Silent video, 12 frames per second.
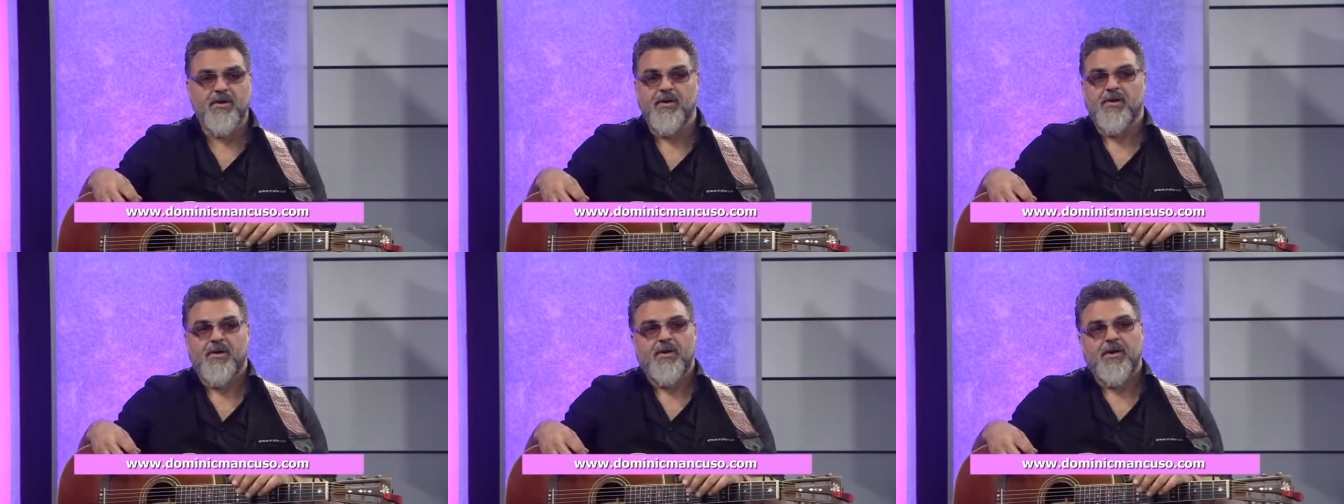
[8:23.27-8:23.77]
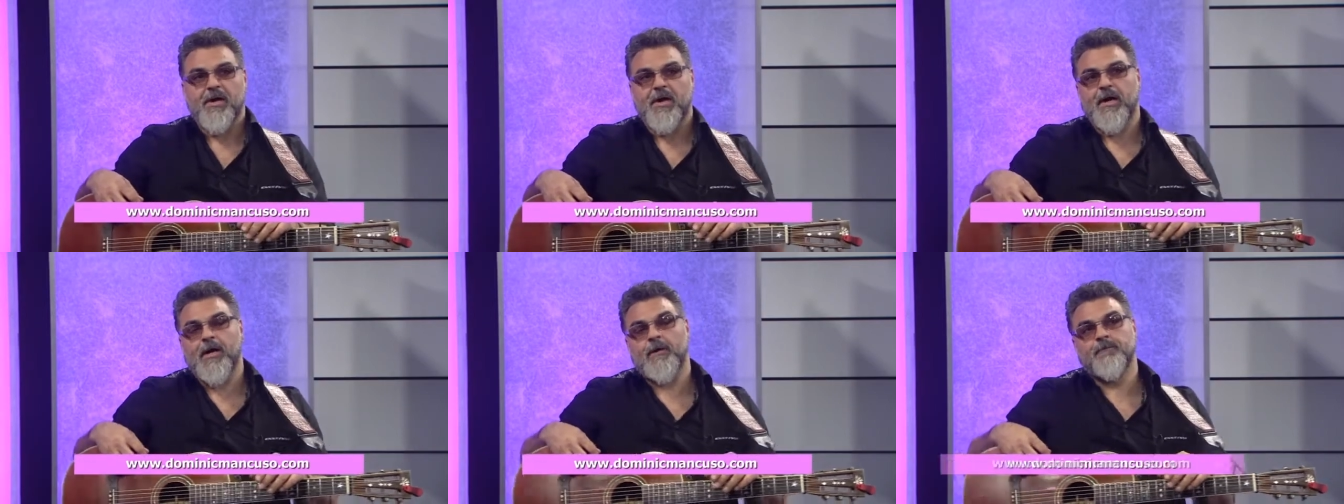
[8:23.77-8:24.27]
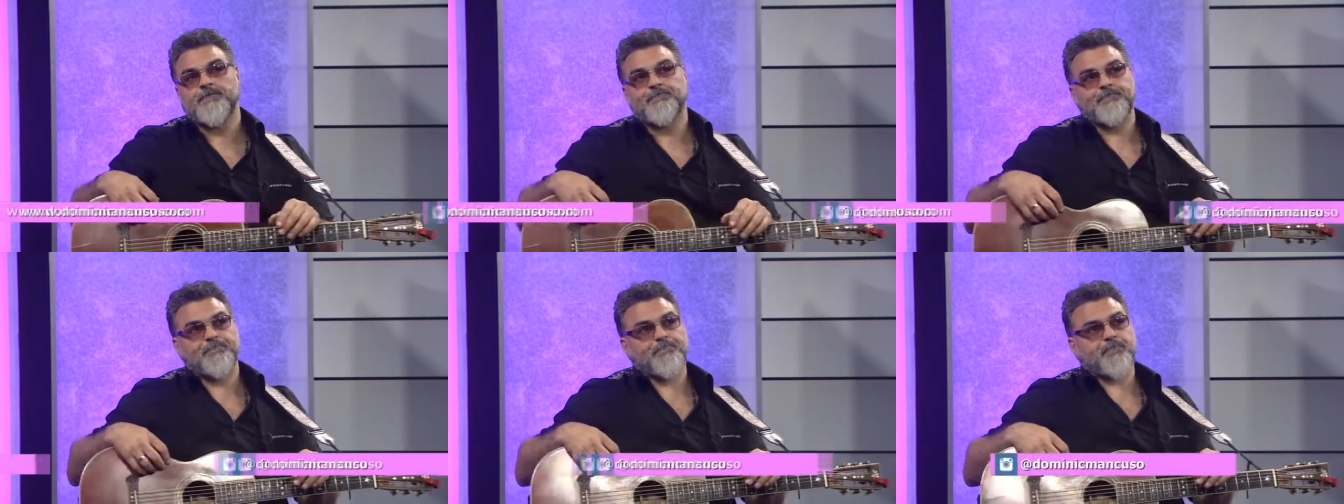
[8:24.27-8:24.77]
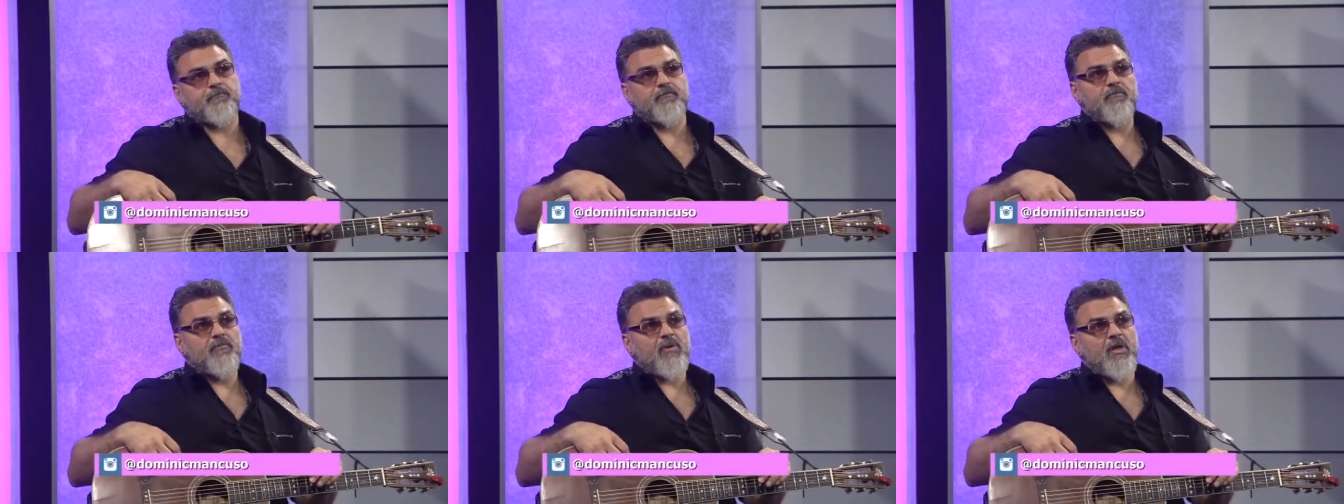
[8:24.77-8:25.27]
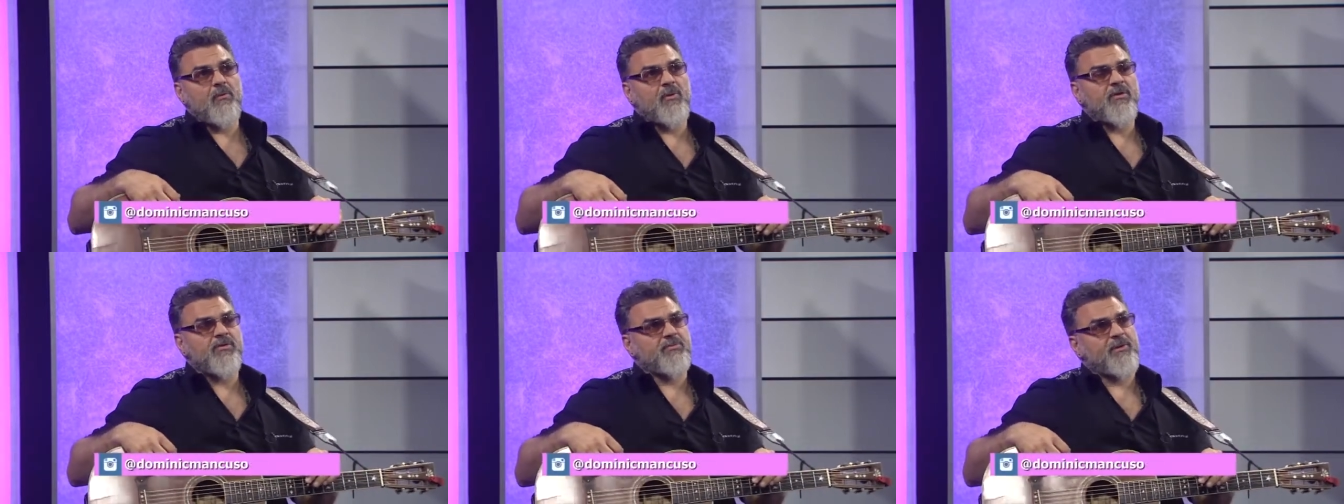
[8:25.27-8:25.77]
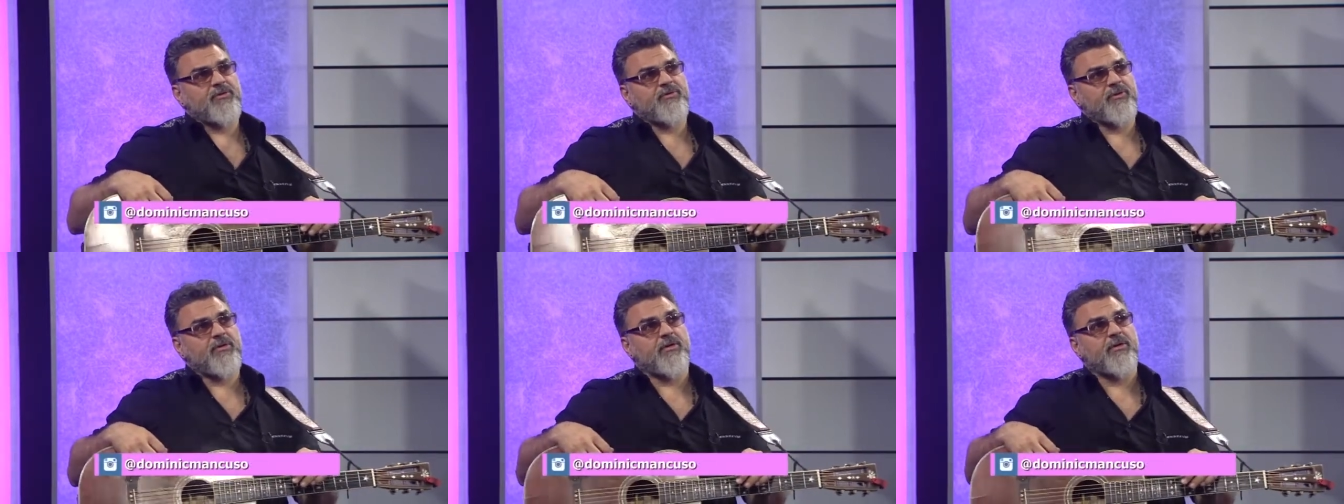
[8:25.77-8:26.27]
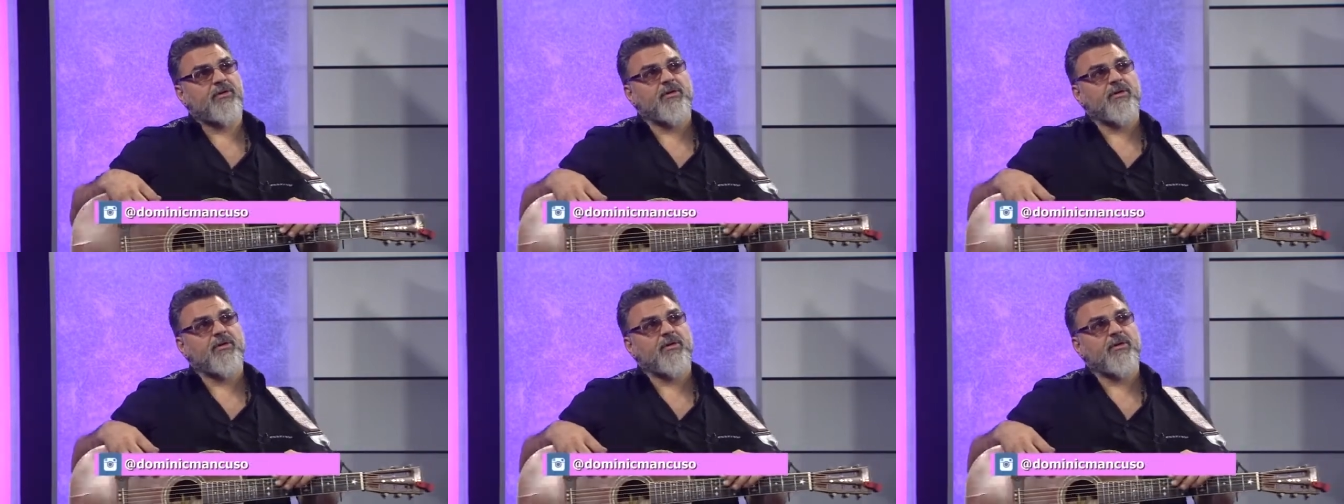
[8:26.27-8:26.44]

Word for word: Mm -hmm. um, what else am I doing?